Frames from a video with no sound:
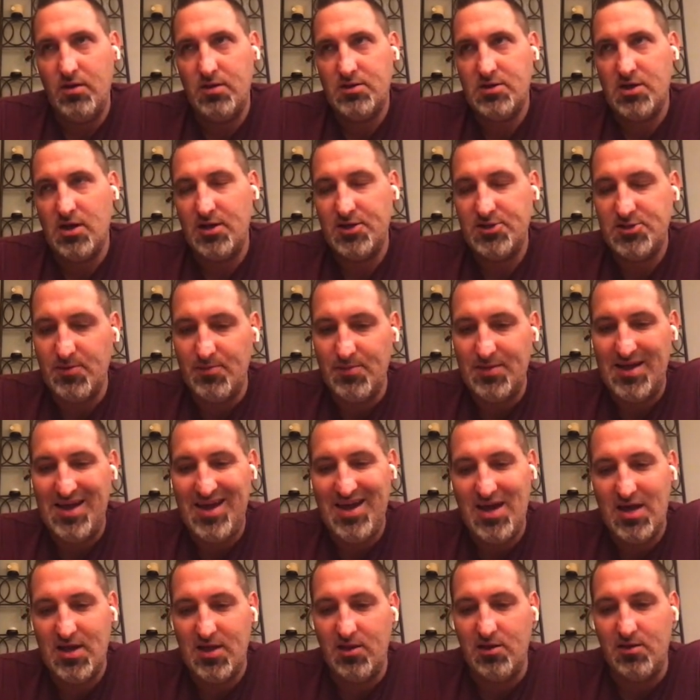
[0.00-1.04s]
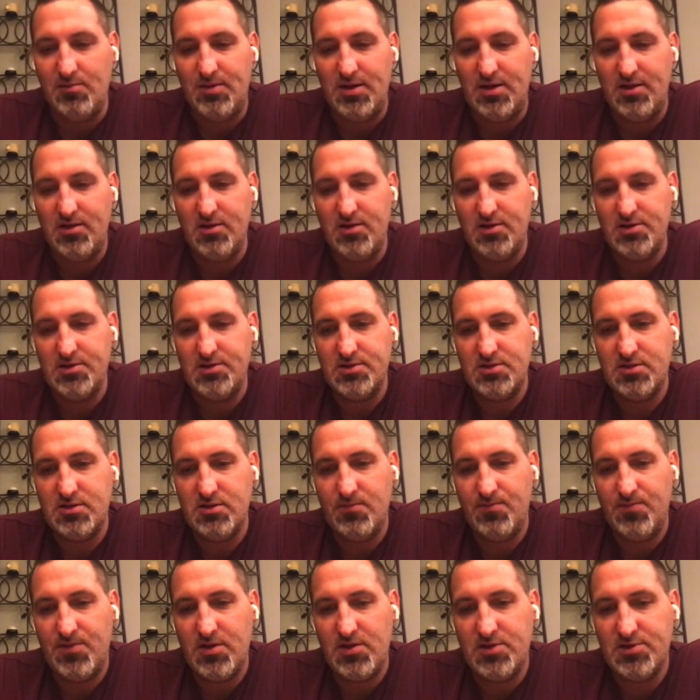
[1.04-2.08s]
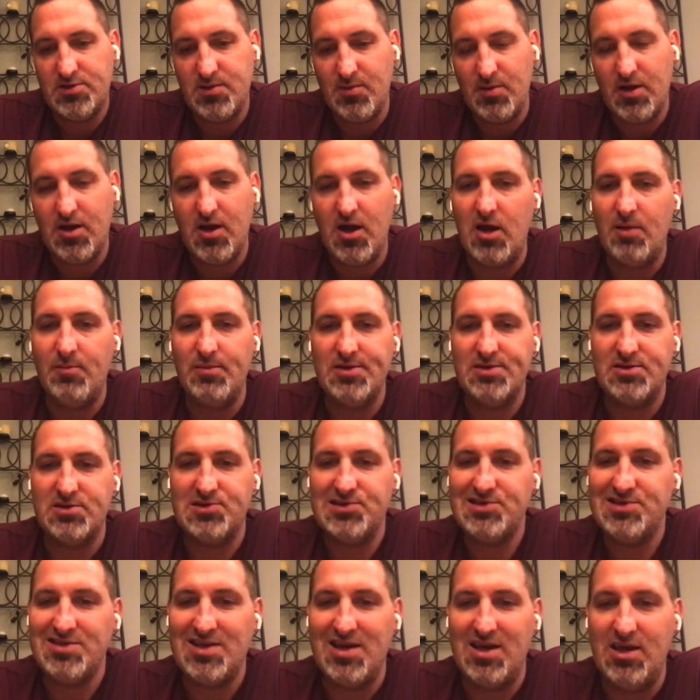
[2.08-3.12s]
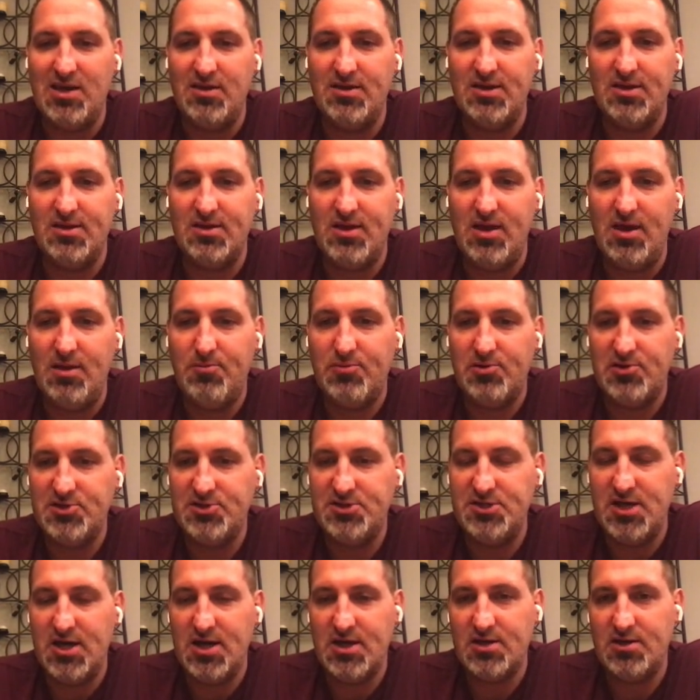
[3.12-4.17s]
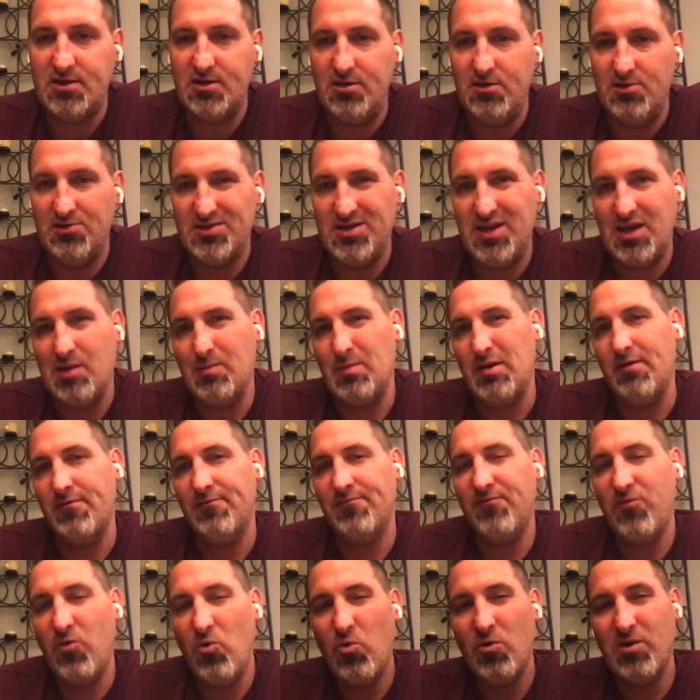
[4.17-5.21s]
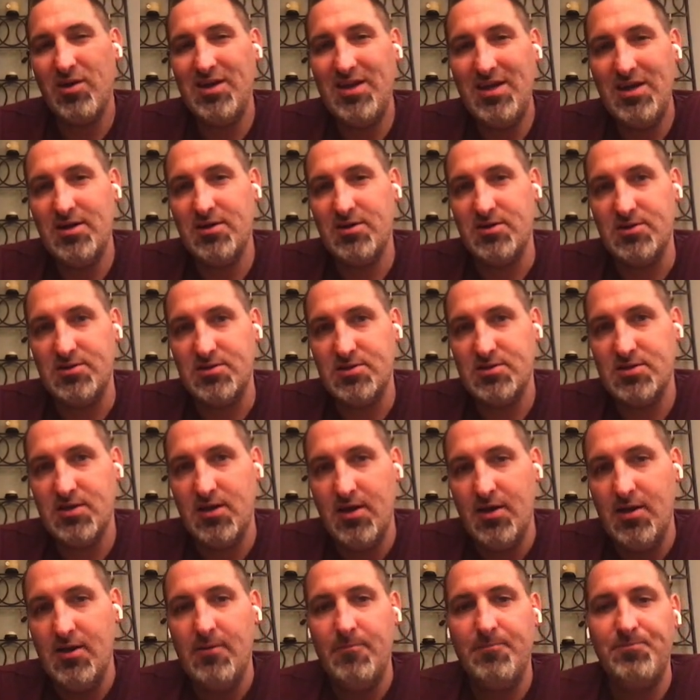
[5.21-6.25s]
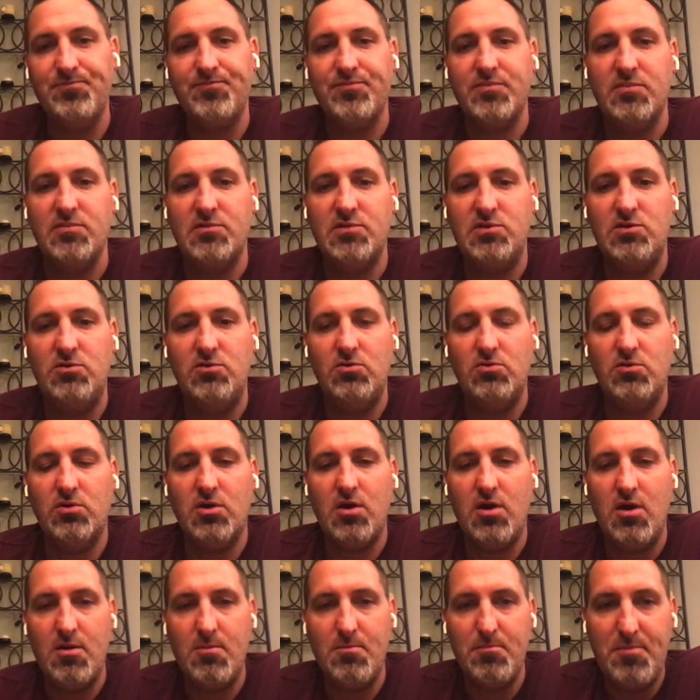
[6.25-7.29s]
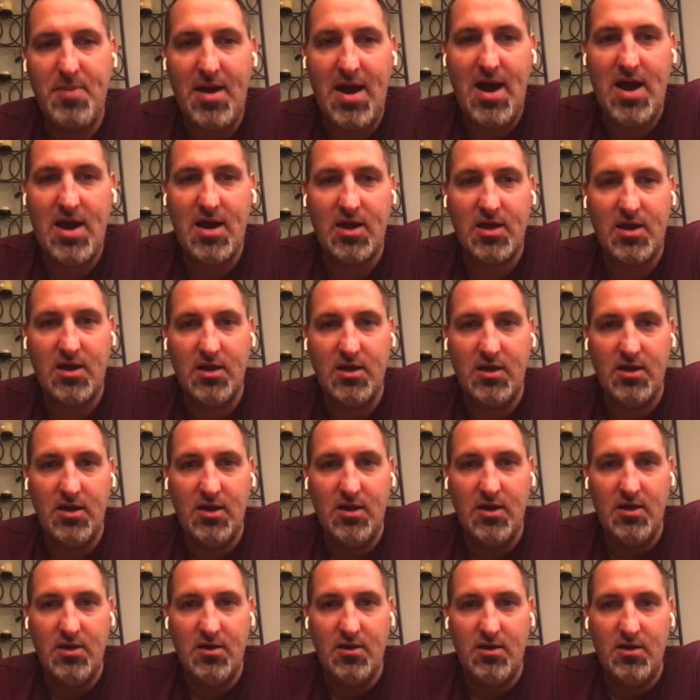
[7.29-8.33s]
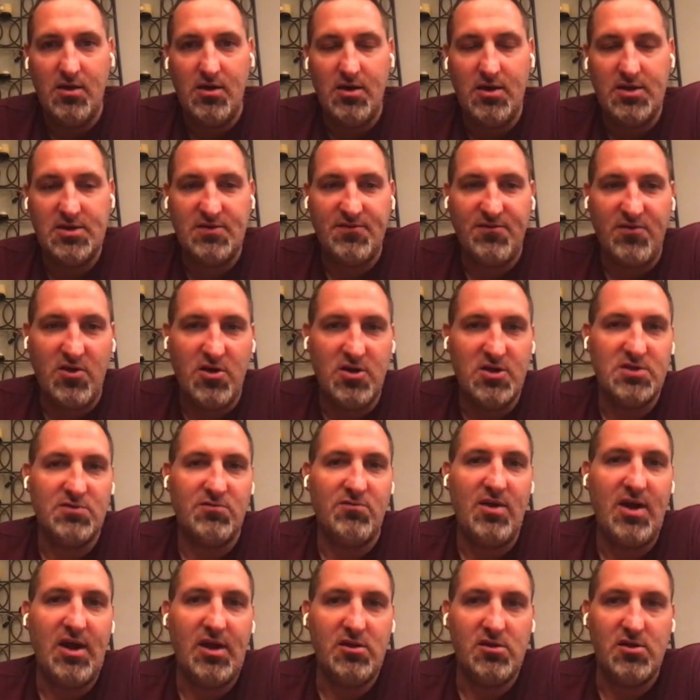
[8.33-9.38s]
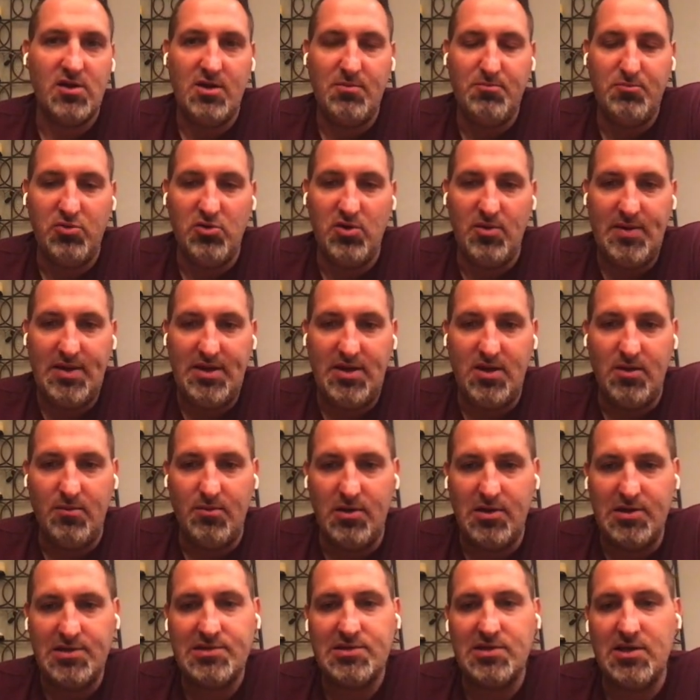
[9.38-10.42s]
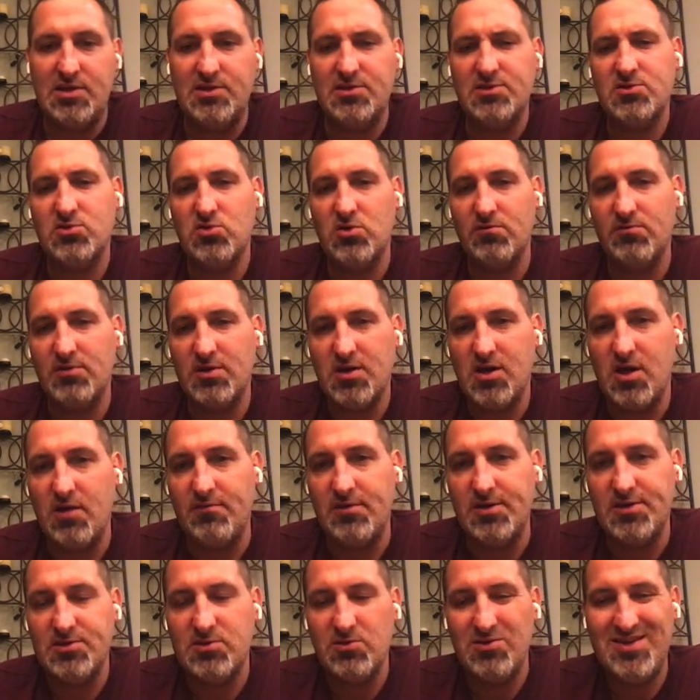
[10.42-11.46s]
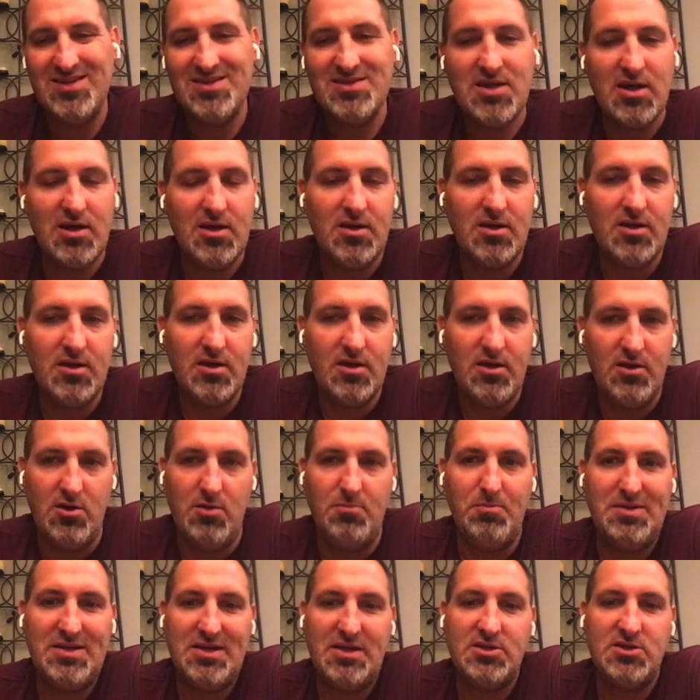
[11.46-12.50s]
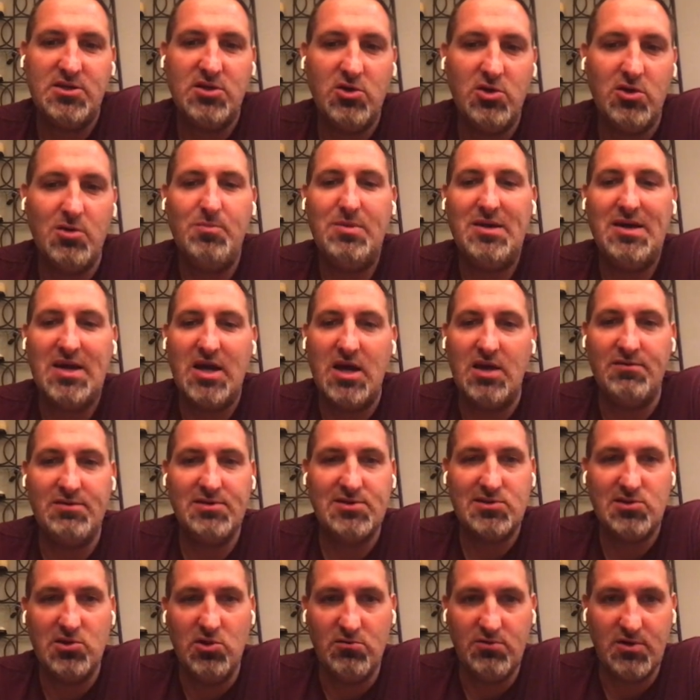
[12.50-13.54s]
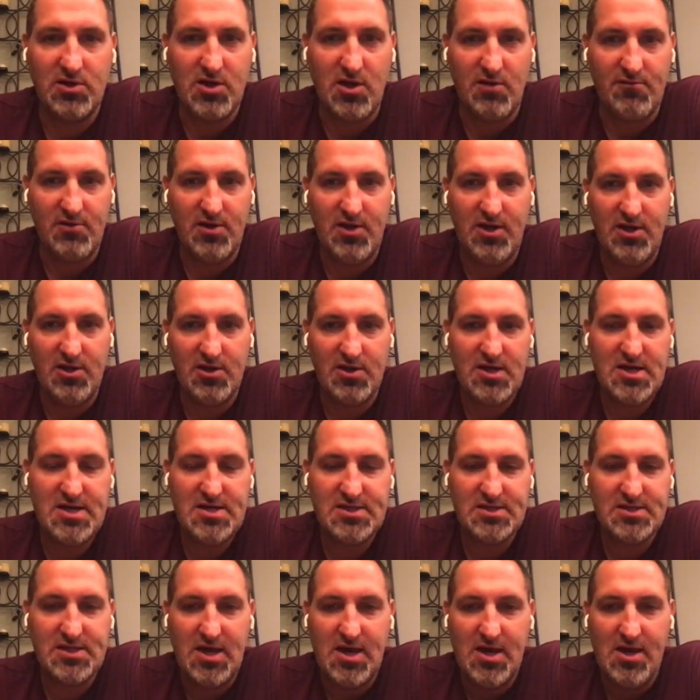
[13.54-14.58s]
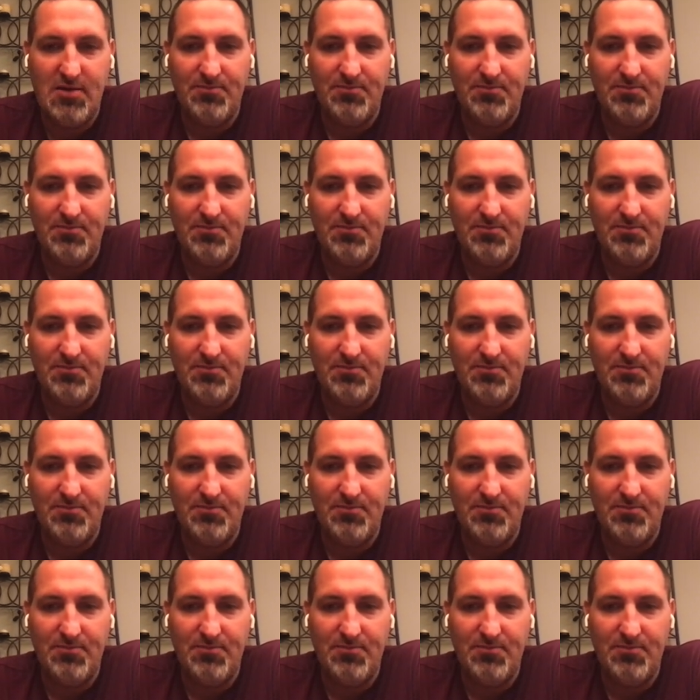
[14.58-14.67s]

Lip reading: Kind of jumping ahead a little bit, there's some economists are saying that they project it'll take about 4 years to come back as far as regular employment numbers and sort of recovery. So it is going to, potentially could be kind of a slow recovery here, guys.